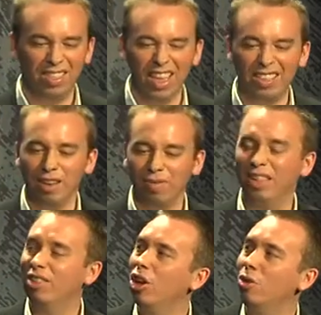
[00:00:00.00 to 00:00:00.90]
that's
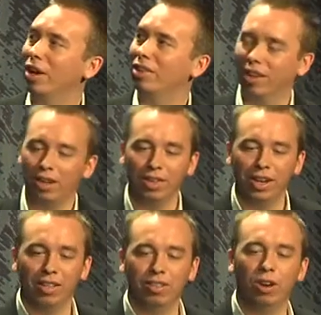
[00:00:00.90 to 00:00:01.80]
nothing too exciting
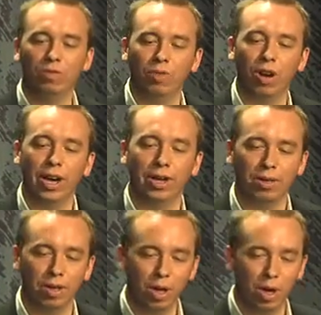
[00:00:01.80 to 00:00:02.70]
in its own right,
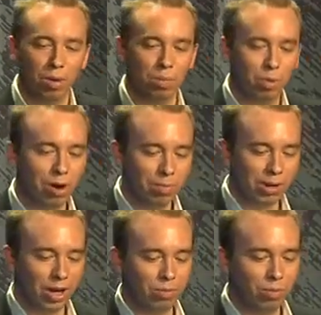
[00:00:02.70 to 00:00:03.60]
but where it
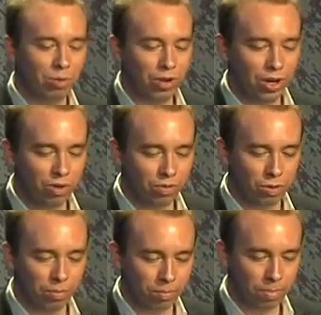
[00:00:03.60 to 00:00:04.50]
becomes more
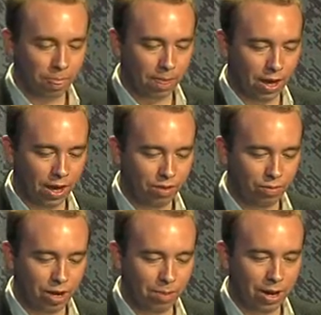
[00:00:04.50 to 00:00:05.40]
useful is
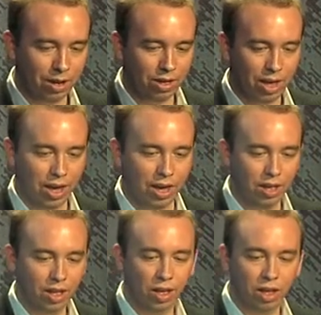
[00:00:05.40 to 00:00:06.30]
if we go back to here.
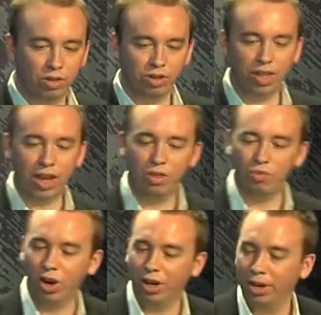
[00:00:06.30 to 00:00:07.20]
So that is
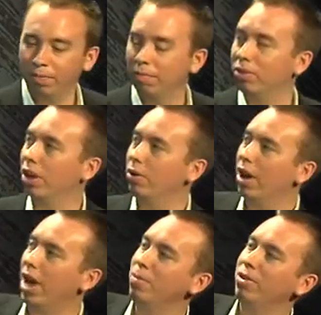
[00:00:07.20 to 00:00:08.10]
running. So
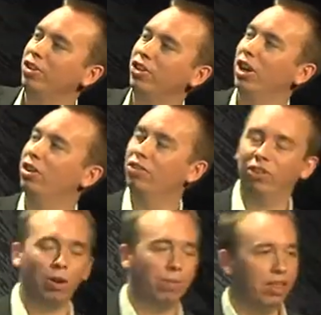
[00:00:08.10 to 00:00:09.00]
Amazon charge
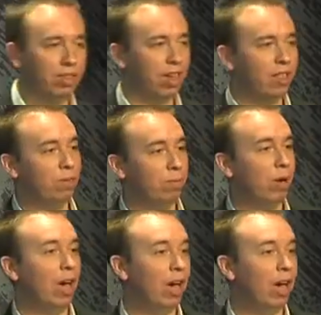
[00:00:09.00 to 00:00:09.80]
so many cents per